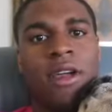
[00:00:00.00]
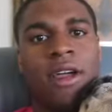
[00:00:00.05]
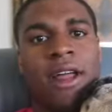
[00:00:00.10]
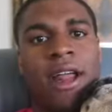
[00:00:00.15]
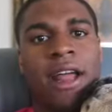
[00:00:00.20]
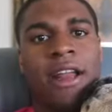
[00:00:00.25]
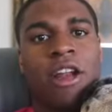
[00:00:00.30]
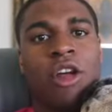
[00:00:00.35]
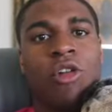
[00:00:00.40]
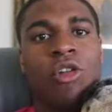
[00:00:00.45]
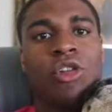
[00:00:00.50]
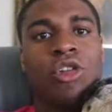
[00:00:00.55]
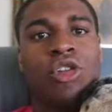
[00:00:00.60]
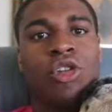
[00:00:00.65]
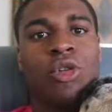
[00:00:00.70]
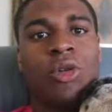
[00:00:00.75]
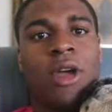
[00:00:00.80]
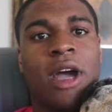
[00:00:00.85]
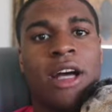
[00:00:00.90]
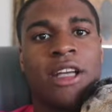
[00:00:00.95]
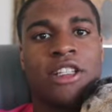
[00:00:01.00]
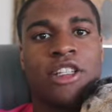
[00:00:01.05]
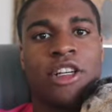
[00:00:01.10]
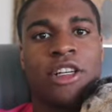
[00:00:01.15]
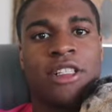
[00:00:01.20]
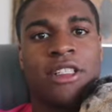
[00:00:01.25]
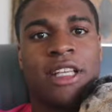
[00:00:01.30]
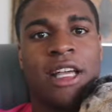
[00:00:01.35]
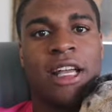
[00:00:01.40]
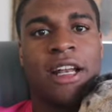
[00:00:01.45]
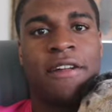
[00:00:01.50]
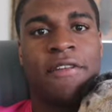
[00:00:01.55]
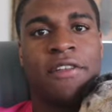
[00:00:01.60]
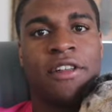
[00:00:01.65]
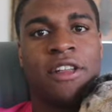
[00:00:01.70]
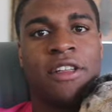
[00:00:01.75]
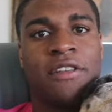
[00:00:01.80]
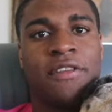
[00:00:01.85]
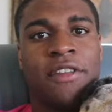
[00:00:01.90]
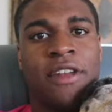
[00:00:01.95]
I know you guys are excited
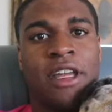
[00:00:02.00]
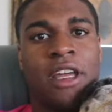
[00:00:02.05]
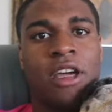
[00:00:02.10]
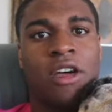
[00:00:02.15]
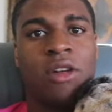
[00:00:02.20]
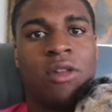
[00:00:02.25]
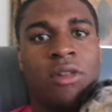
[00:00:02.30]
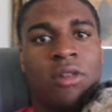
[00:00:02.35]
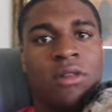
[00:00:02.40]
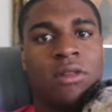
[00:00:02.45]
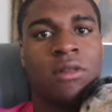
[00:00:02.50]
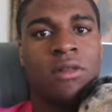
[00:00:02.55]
for this video.